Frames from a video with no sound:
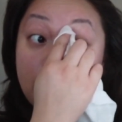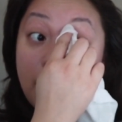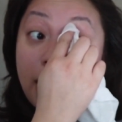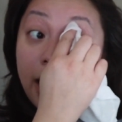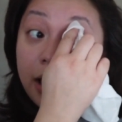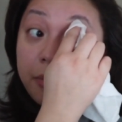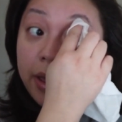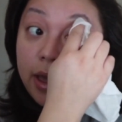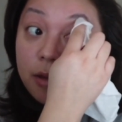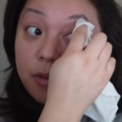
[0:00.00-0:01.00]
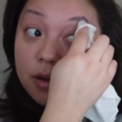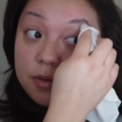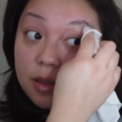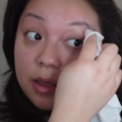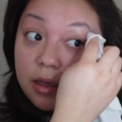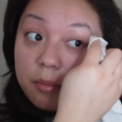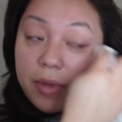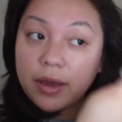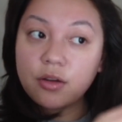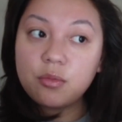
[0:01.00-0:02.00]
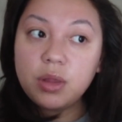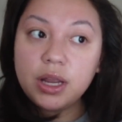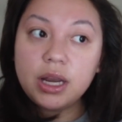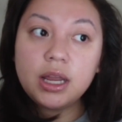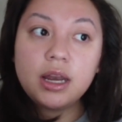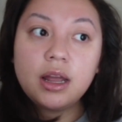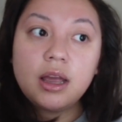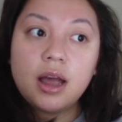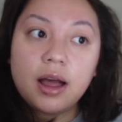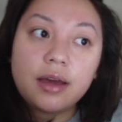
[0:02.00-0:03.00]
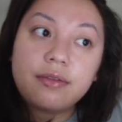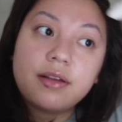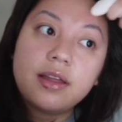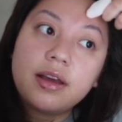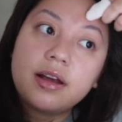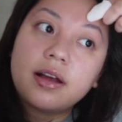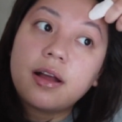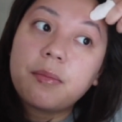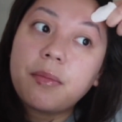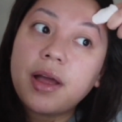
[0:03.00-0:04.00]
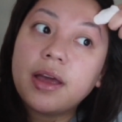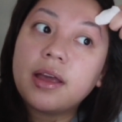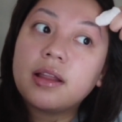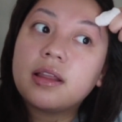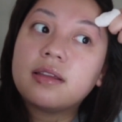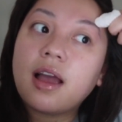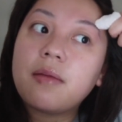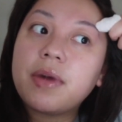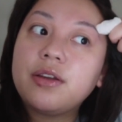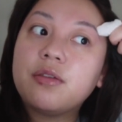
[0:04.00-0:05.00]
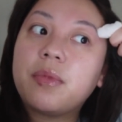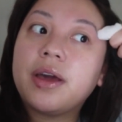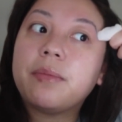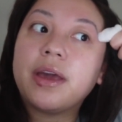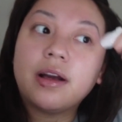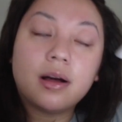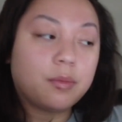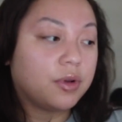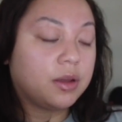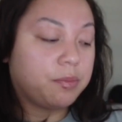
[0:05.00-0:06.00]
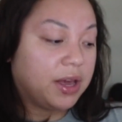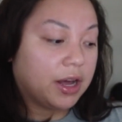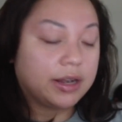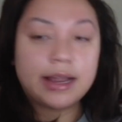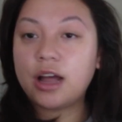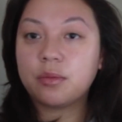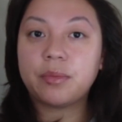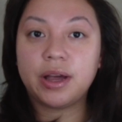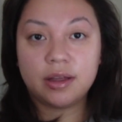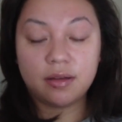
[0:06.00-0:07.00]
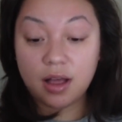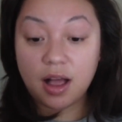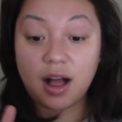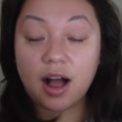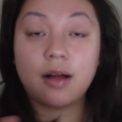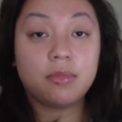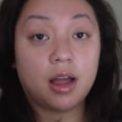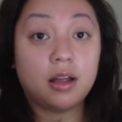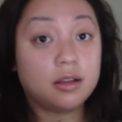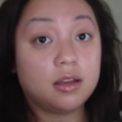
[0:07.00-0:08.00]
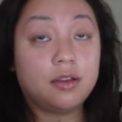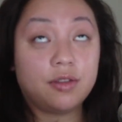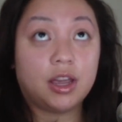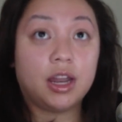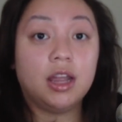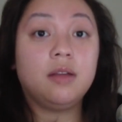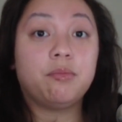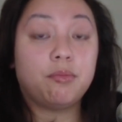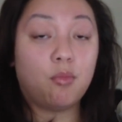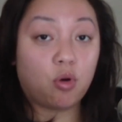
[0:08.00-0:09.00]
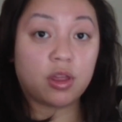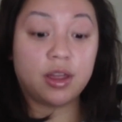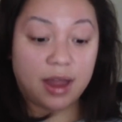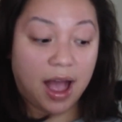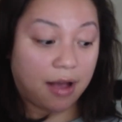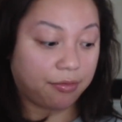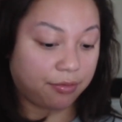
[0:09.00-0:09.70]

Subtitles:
I had my eyebrows like microbladed, I feel like the time I do my makeup would be cut down by, not even kidding, more than half.